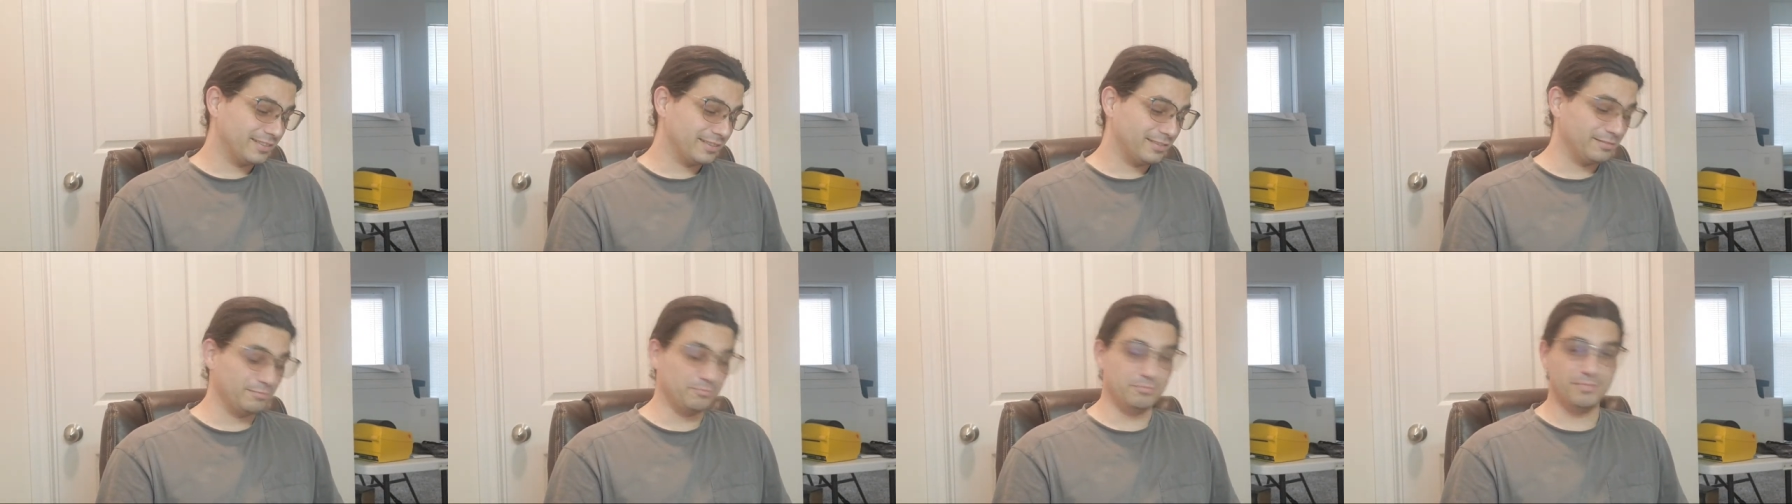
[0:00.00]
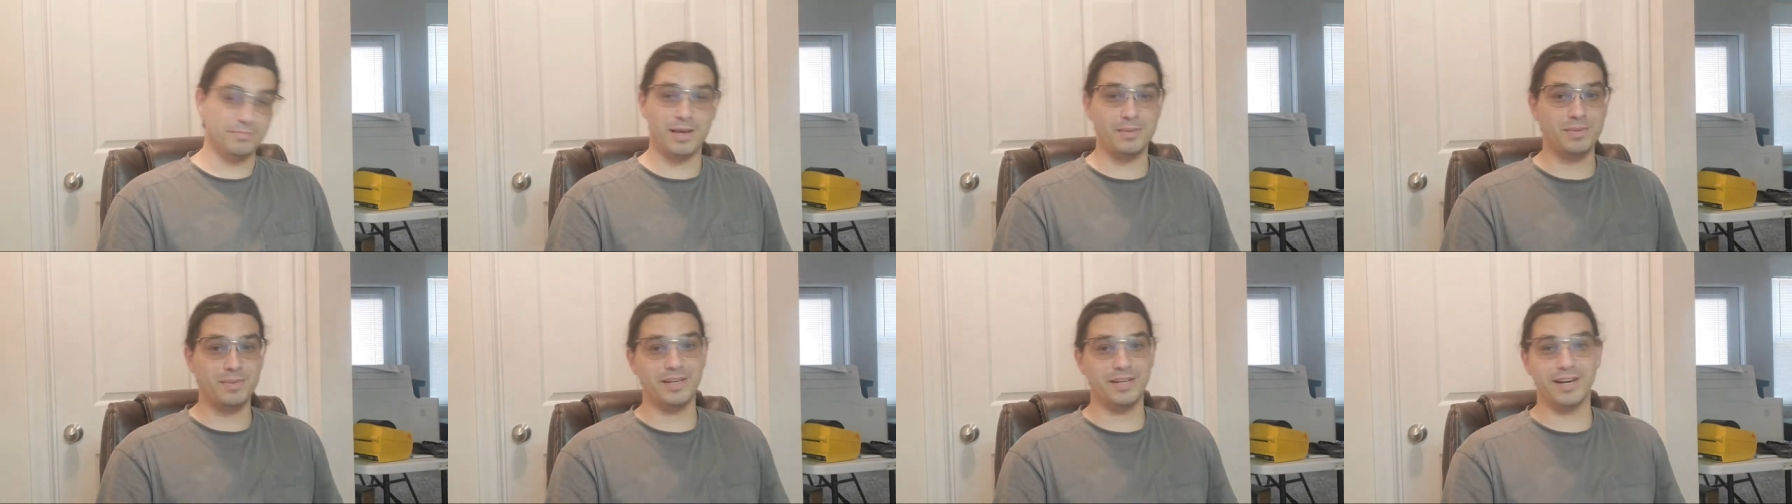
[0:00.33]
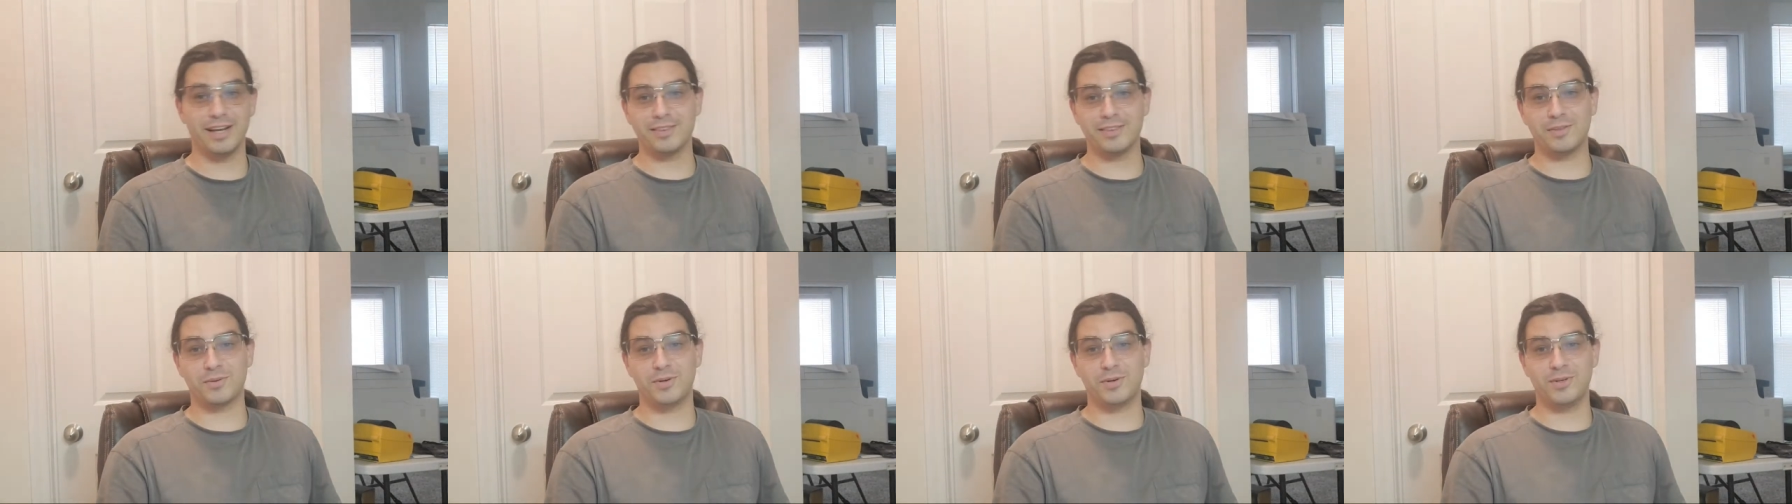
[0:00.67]
maybe
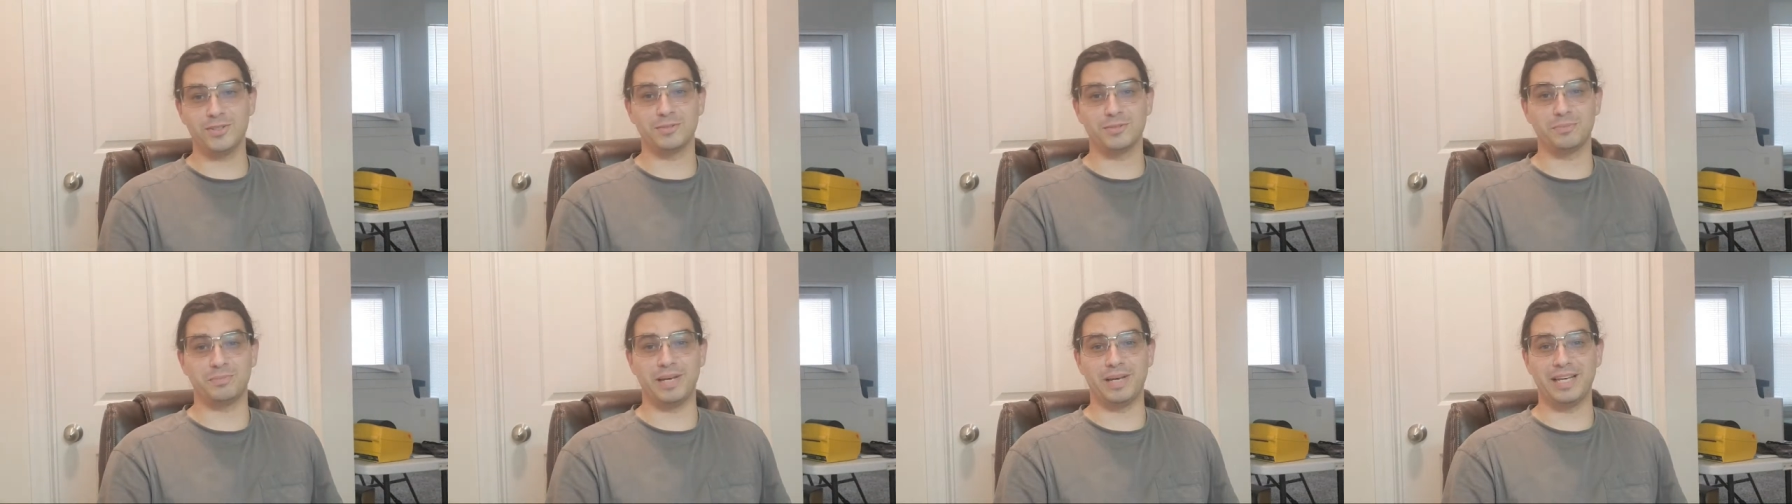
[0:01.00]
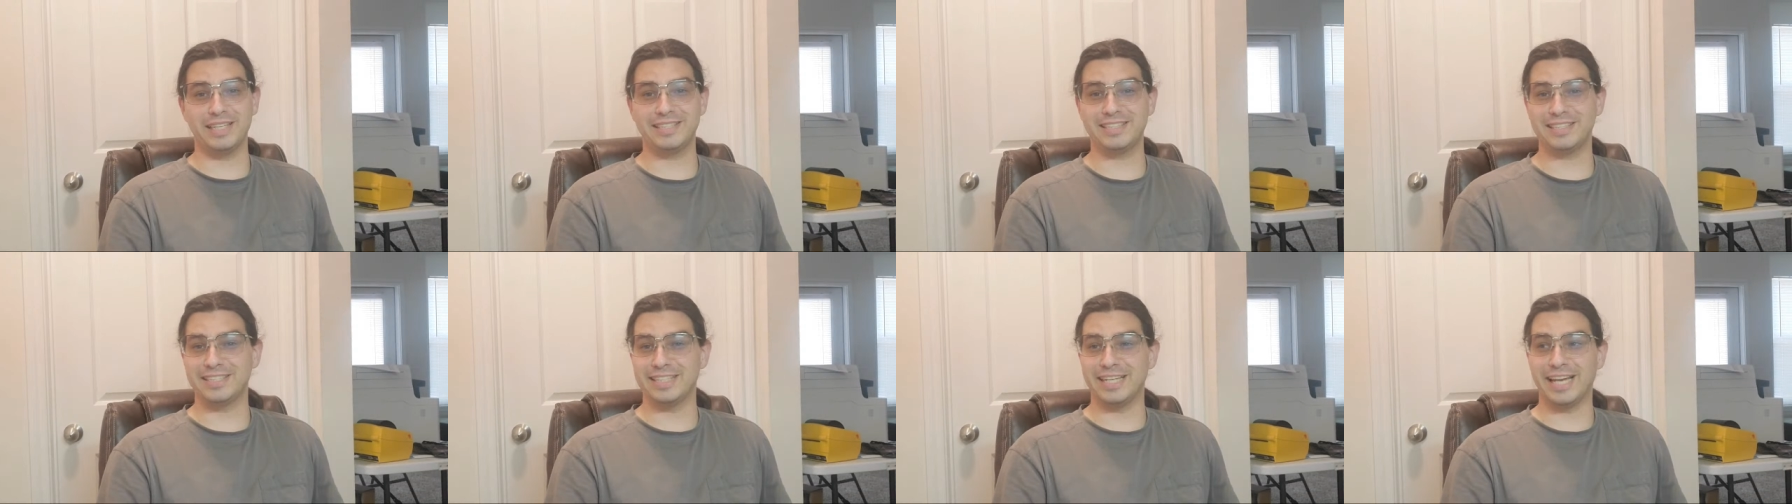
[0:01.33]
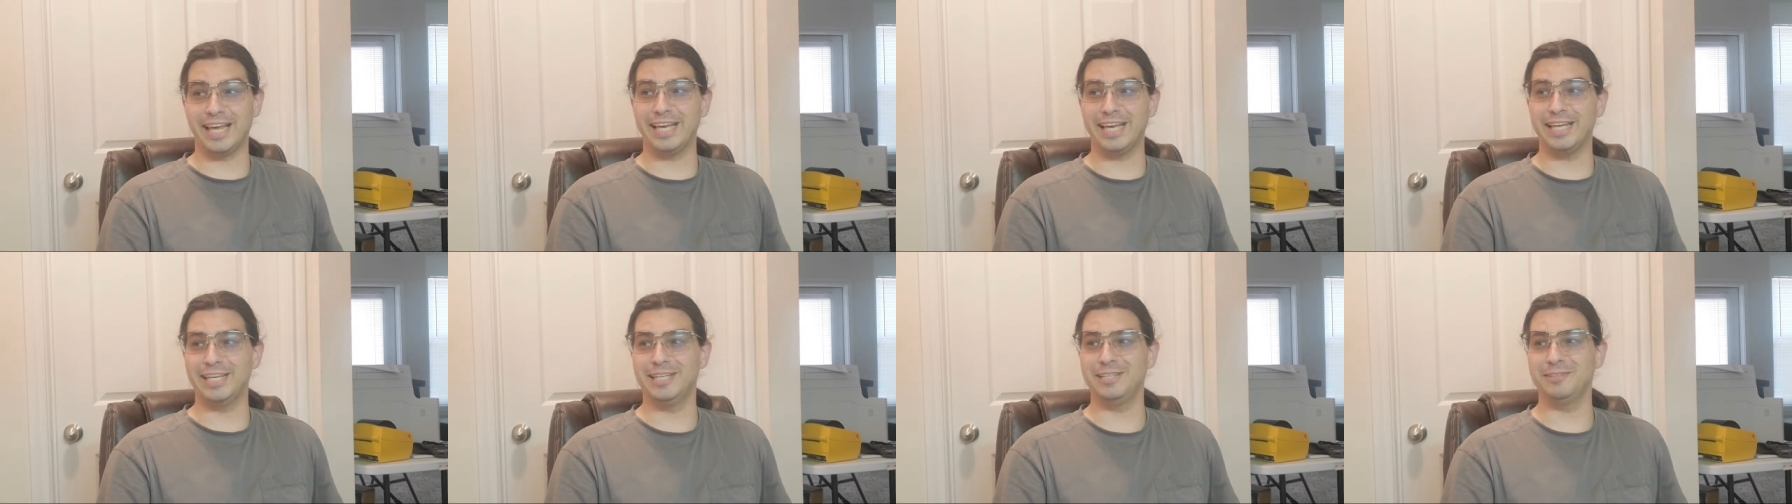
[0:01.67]
not the world's best
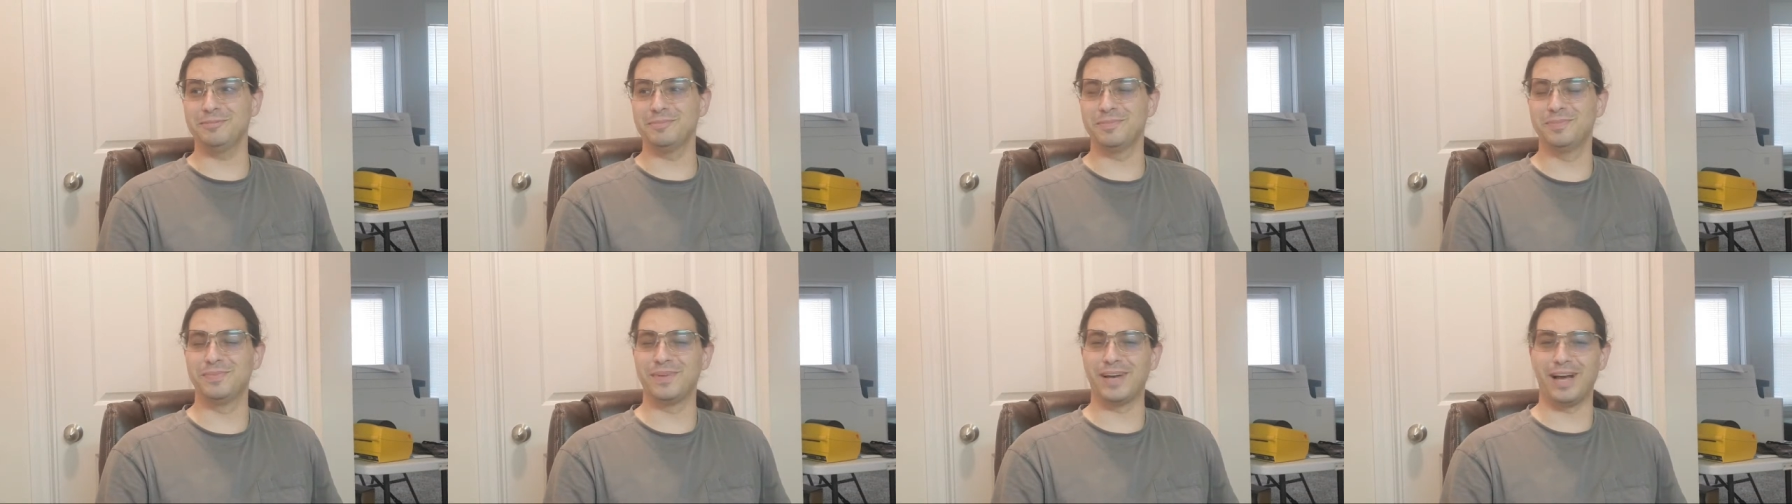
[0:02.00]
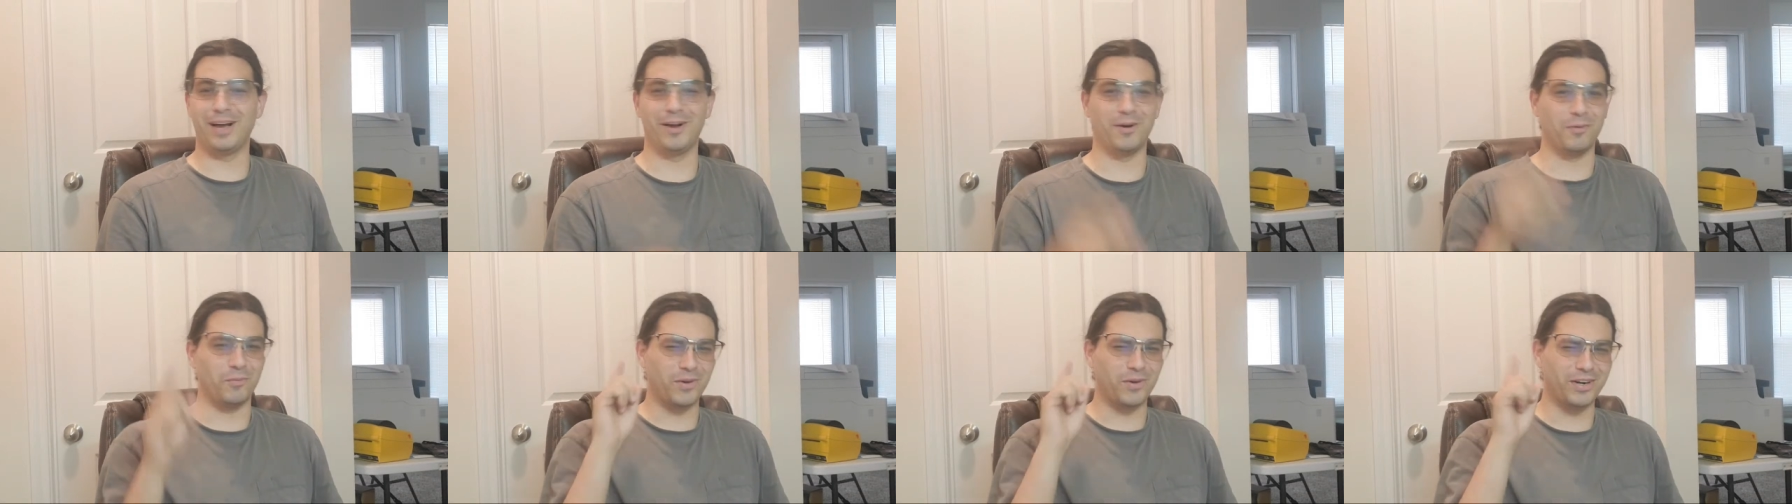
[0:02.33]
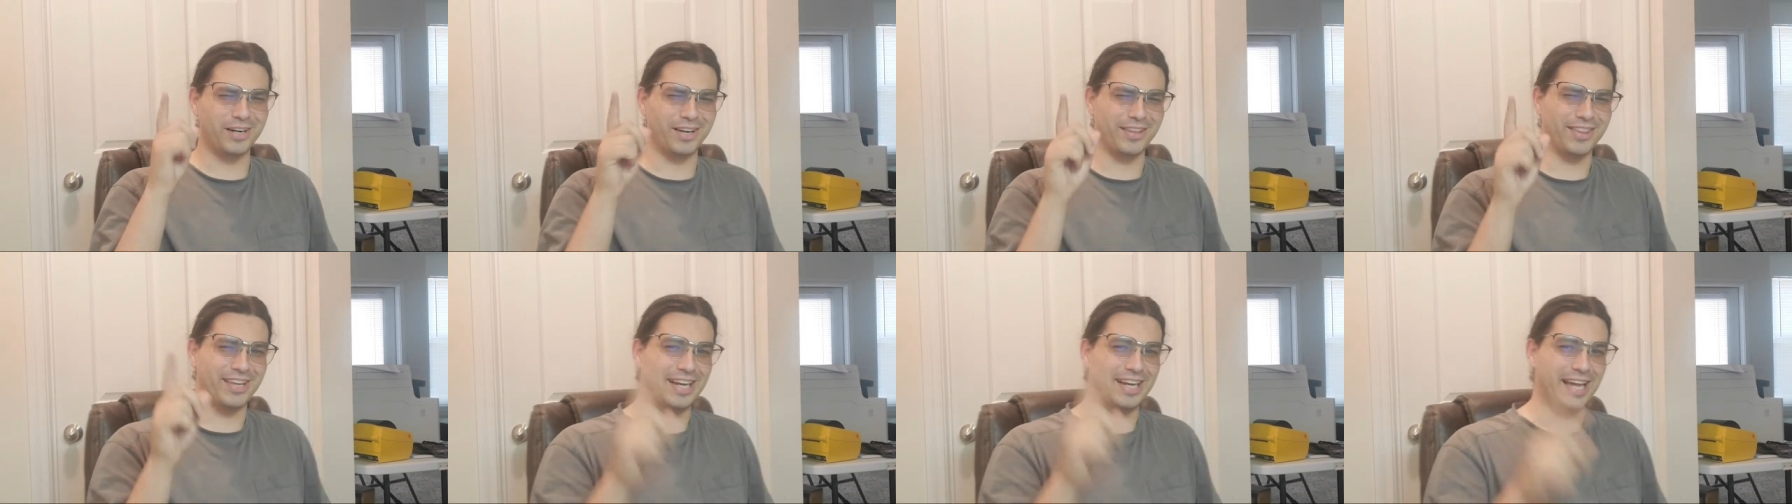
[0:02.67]
name. I'll
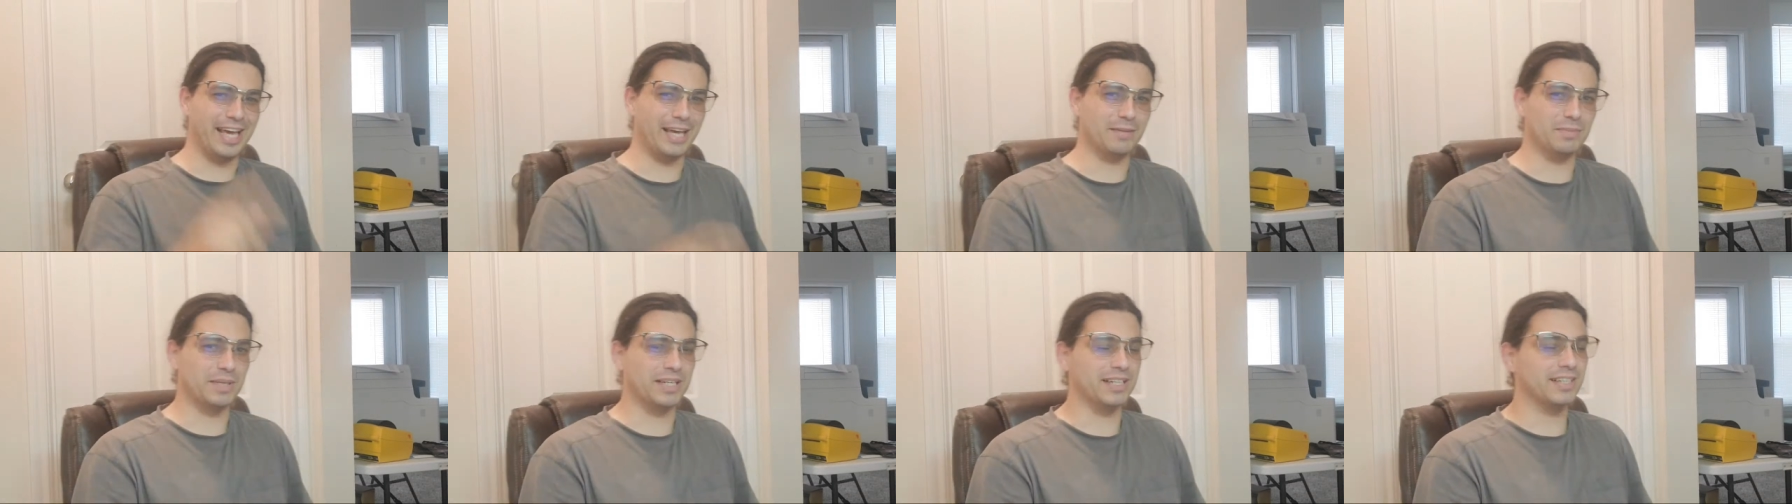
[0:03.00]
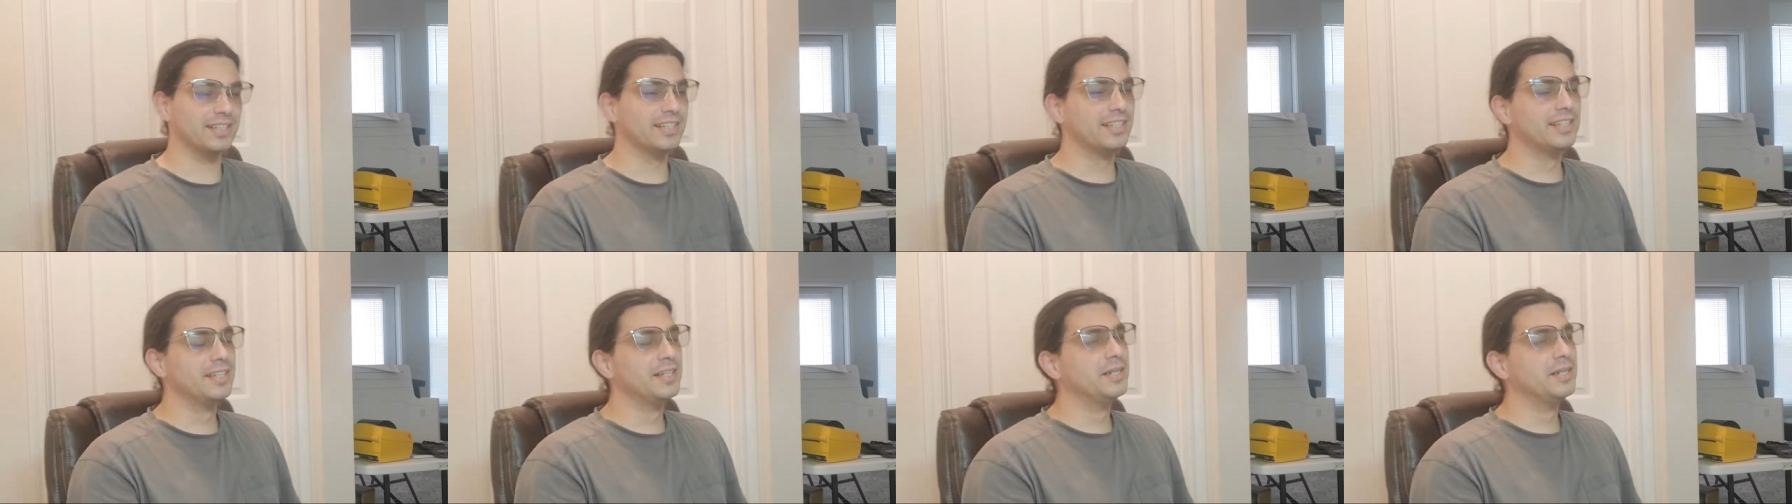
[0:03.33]
work on the naming.